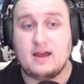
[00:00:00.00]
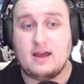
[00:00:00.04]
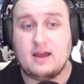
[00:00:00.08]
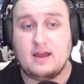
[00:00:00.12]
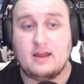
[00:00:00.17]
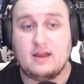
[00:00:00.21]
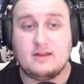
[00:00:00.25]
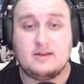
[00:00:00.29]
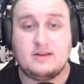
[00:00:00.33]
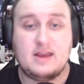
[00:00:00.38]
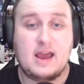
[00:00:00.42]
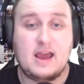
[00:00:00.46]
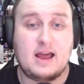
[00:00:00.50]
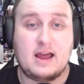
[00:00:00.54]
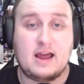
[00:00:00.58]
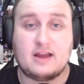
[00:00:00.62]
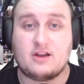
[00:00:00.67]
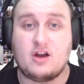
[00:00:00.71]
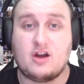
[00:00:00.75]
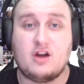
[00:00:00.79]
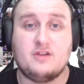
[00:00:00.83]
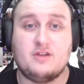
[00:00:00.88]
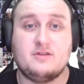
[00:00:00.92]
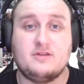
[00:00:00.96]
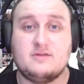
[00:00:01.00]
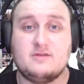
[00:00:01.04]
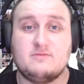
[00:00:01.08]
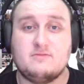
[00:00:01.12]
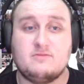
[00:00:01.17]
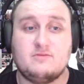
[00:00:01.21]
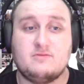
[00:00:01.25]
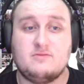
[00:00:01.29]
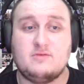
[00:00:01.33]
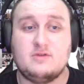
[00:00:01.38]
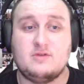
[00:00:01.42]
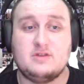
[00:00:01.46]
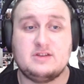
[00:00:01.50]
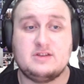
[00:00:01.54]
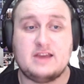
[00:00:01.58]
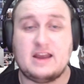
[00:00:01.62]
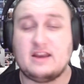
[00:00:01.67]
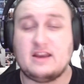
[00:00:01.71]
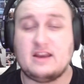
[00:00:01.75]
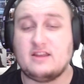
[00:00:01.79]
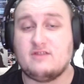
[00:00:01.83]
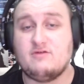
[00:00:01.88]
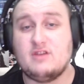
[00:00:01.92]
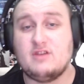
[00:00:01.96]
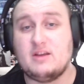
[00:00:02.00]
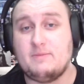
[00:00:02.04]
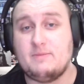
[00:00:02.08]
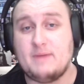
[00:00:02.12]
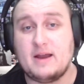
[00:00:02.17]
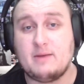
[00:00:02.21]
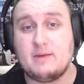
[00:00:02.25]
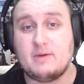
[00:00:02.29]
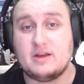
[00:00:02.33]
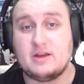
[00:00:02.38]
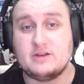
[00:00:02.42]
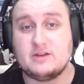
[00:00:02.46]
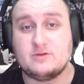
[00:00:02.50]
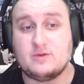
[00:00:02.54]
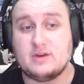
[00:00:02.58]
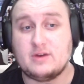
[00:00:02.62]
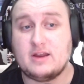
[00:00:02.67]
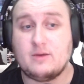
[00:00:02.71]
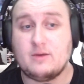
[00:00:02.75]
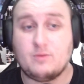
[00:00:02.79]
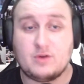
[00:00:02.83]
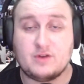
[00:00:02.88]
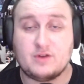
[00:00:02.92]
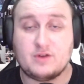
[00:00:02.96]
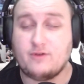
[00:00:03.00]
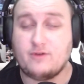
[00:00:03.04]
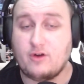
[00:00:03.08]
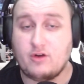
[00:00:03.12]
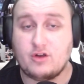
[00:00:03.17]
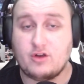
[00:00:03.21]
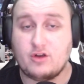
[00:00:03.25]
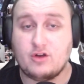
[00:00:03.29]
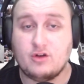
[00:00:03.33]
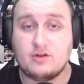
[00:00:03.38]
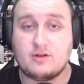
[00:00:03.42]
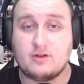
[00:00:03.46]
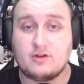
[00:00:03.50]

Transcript: Yeah, I can't say anything really bad about this one. It was very good.